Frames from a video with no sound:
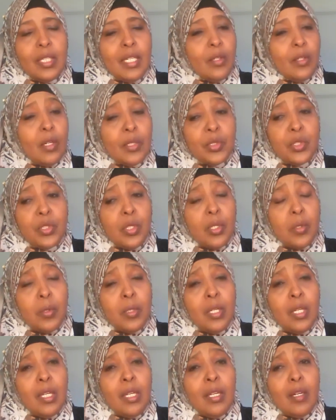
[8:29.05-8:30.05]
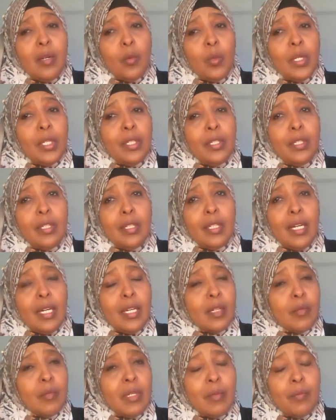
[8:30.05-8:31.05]
And also, when I
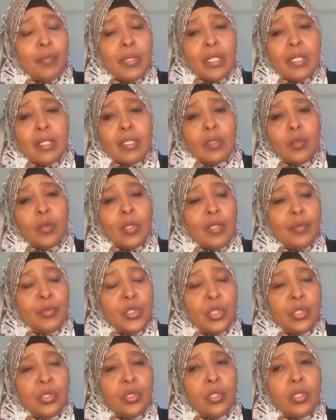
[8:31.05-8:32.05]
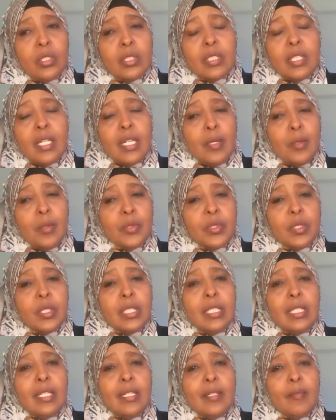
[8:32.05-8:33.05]
remember one of the stories that I was
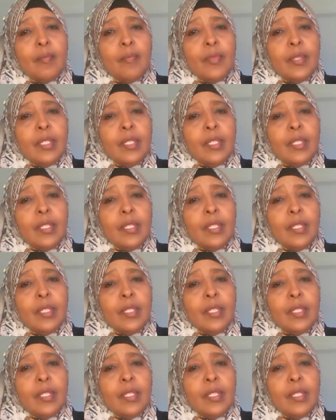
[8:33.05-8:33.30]
reading,